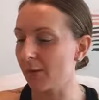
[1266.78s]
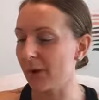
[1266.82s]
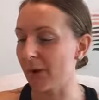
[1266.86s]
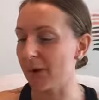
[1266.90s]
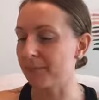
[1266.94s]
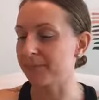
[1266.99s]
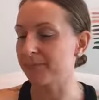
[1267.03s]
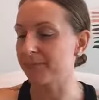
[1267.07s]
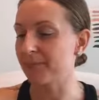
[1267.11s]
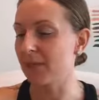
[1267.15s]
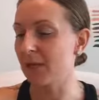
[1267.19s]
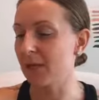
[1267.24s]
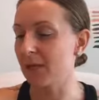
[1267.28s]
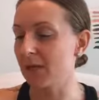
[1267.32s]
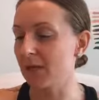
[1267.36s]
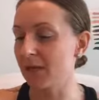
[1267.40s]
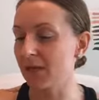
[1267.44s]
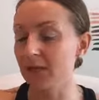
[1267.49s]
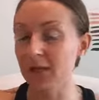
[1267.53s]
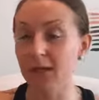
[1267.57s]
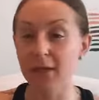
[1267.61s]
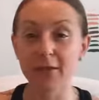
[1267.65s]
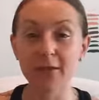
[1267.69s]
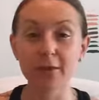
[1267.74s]
Okay,
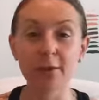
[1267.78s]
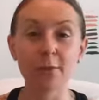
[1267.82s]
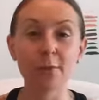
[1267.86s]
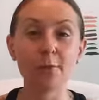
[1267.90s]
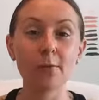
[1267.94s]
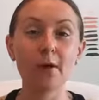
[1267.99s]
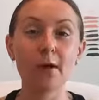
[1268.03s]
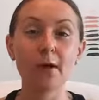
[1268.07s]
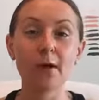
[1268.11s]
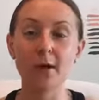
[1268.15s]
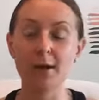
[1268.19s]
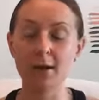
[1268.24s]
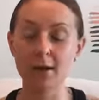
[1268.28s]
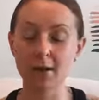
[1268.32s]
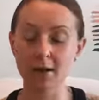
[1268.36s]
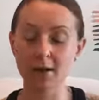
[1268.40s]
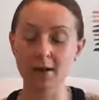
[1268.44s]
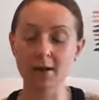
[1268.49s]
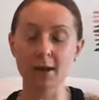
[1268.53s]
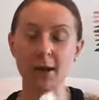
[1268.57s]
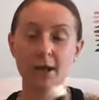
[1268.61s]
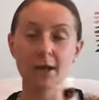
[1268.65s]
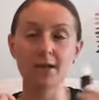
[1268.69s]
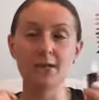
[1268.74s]
another one
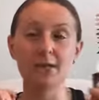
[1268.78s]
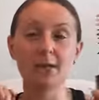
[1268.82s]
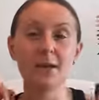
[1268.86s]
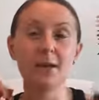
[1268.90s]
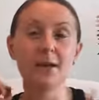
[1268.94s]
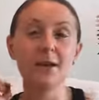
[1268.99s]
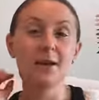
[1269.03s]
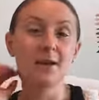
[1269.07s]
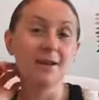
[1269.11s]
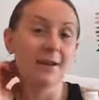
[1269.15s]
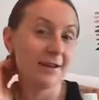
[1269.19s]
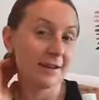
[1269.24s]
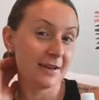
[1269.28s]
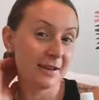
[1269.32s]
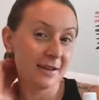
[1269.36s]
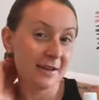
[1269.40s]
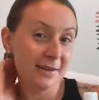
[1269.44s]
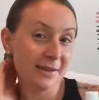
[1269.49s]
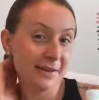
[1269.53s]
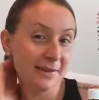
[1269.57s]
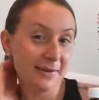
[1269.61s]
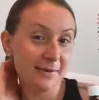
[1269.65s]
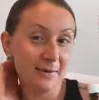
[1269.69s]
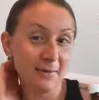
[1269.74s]
that
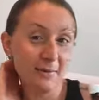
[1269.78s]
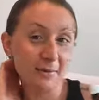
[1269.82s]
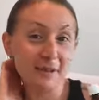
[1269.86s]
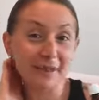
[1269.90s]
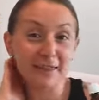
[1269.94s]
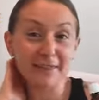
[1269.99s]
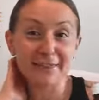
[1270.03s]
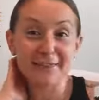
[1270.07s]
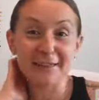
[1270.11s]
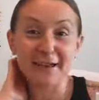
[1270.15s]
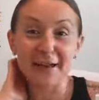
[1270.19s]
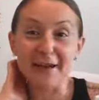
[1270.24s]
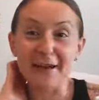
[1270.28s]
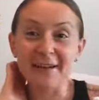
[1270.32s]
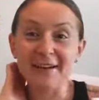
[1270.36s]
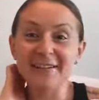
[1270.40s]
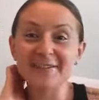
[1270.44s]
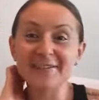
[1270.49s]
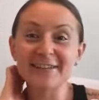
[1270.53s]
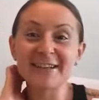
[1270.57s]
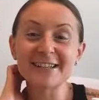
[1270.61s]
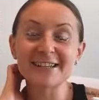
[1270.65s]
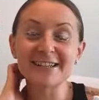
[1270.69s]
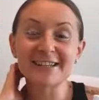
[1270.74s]
we love.